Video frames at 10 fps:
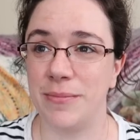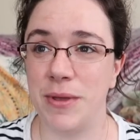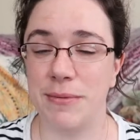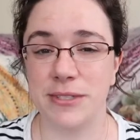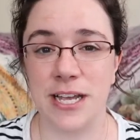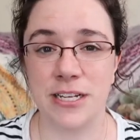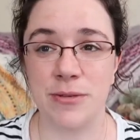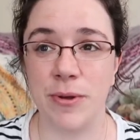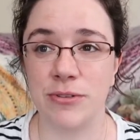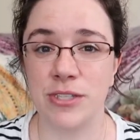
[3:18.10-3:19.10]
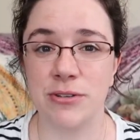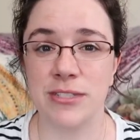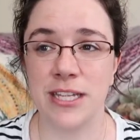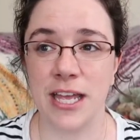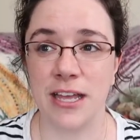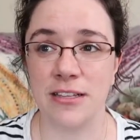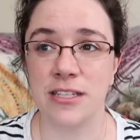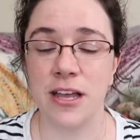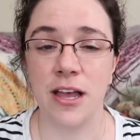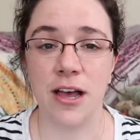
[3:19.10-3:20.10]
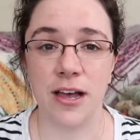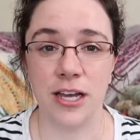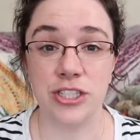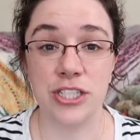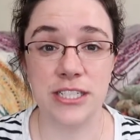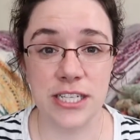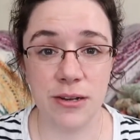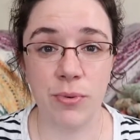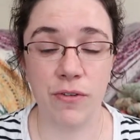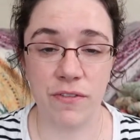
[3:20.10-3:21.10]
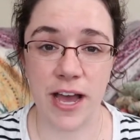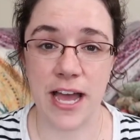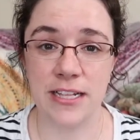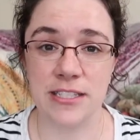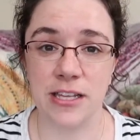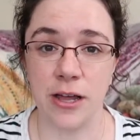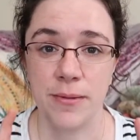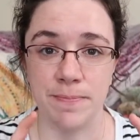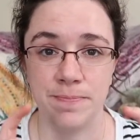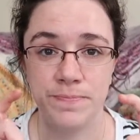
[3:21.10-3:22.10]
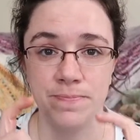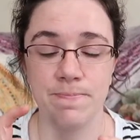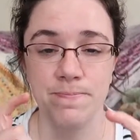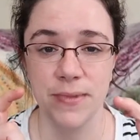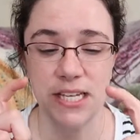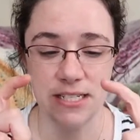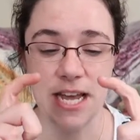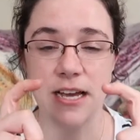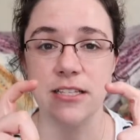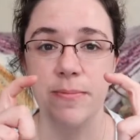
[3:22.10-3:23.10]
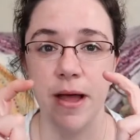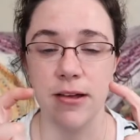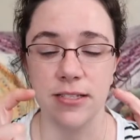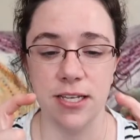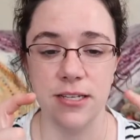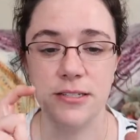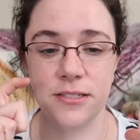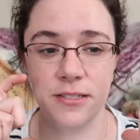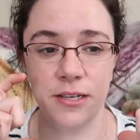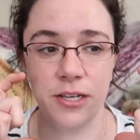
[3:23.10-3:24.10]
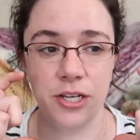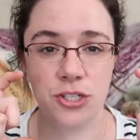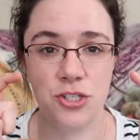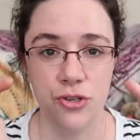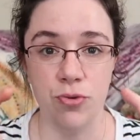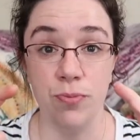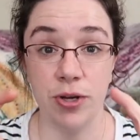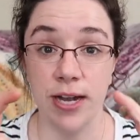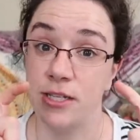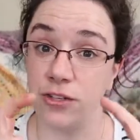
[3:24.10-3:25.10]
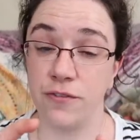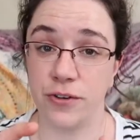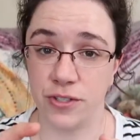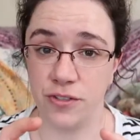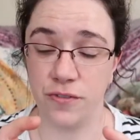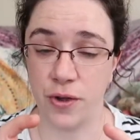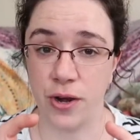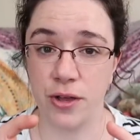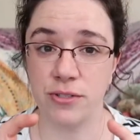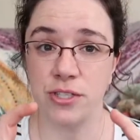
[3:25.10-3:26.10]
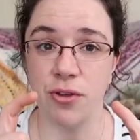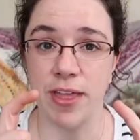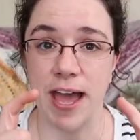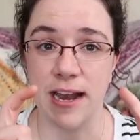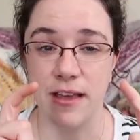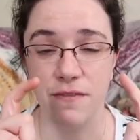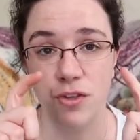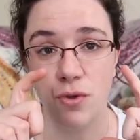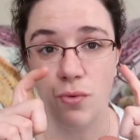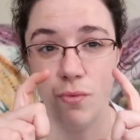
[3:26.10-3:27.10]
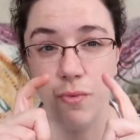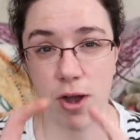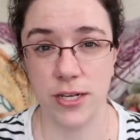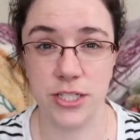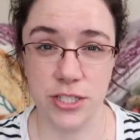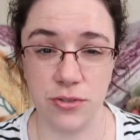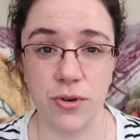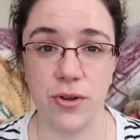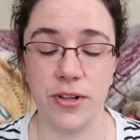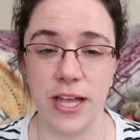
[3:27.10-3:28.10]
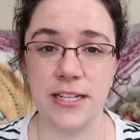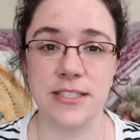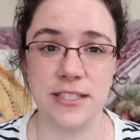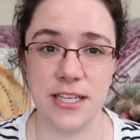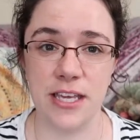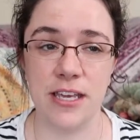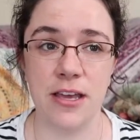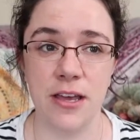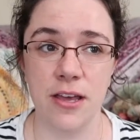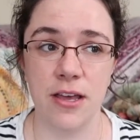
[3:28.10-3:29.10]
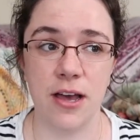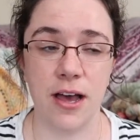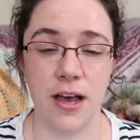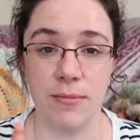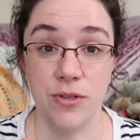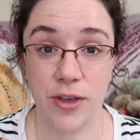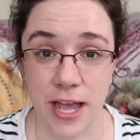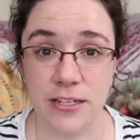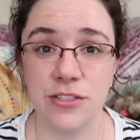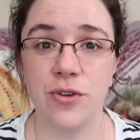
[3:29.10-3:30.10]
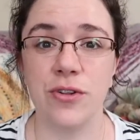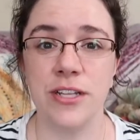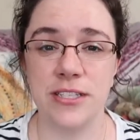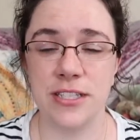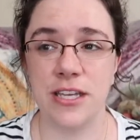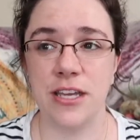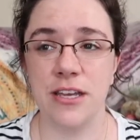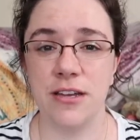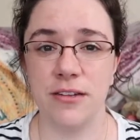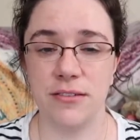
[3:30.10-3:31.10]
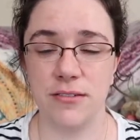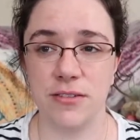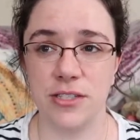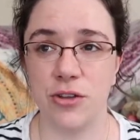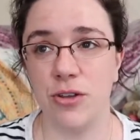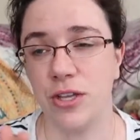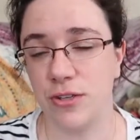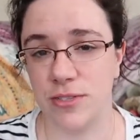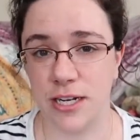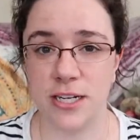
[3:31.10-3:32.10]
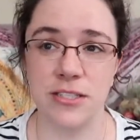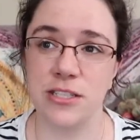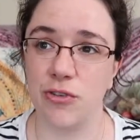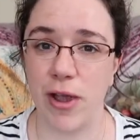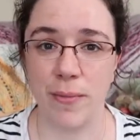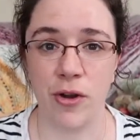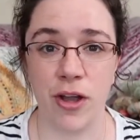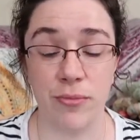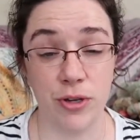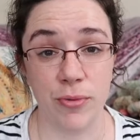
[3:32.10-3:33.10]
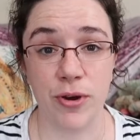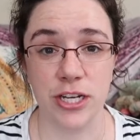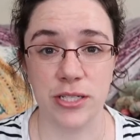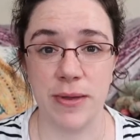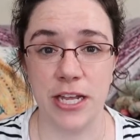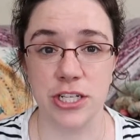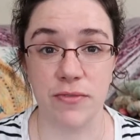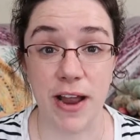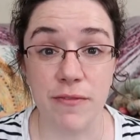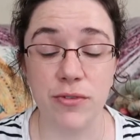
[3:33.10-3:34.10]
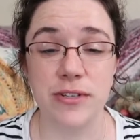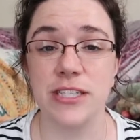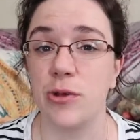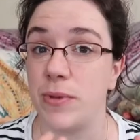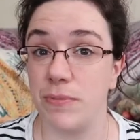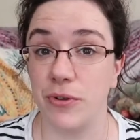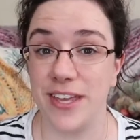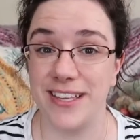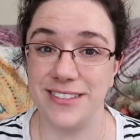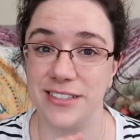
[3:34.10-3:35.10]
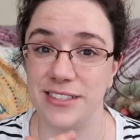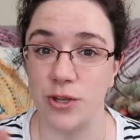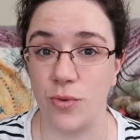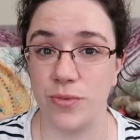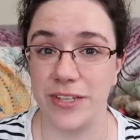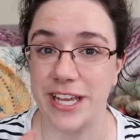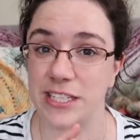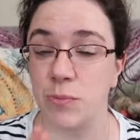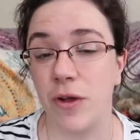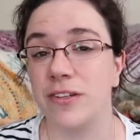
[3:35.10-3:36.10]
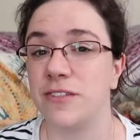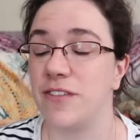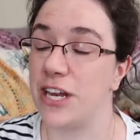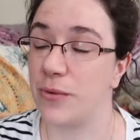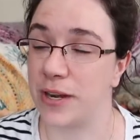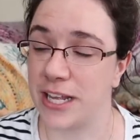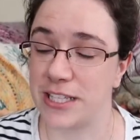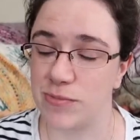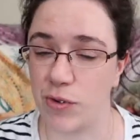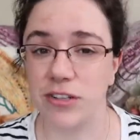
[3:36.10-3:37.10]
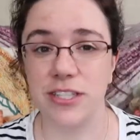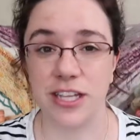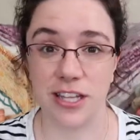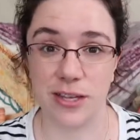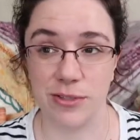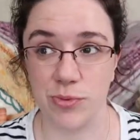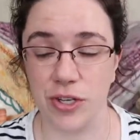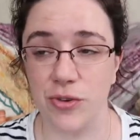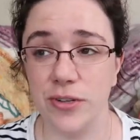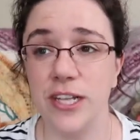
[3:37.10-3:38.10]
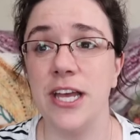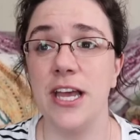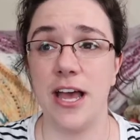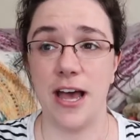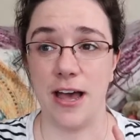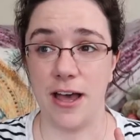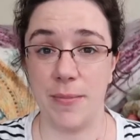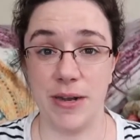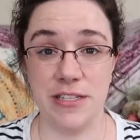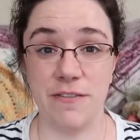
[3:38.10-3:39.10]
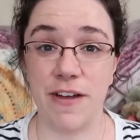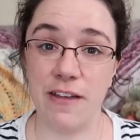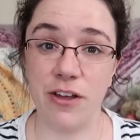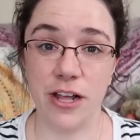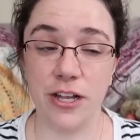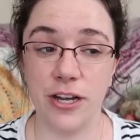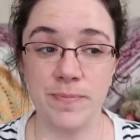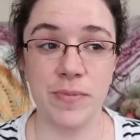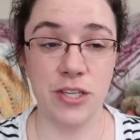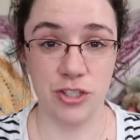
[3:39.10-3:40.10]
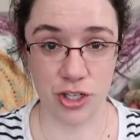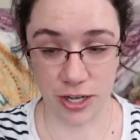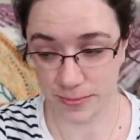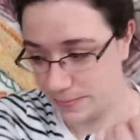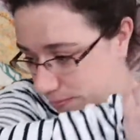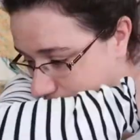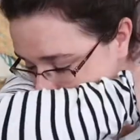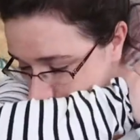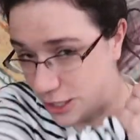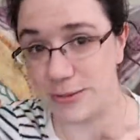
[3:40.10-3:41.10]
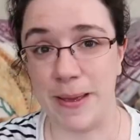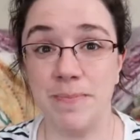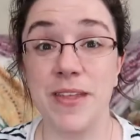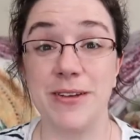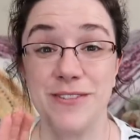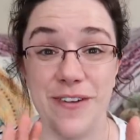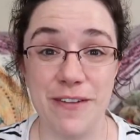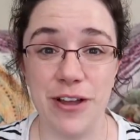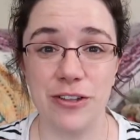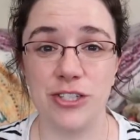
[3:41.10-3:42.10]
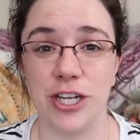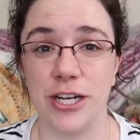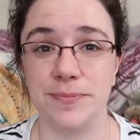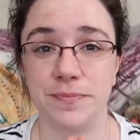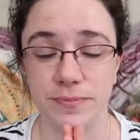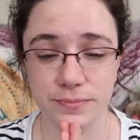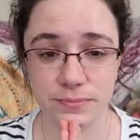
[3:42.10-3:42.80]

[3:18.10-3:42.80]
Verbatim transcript: People tend to post those things. She did provide some text boxes to put as your first photo so that if you want to scroll and see, you can scroll and see. So you can use it on Instagram or on your project page on Ravelry so people don't get spoiled if they don't want to get spoiled. And I thought that was pretty cool. But it's a 5-color shawl. Excuse me. It's a 5-color shawl.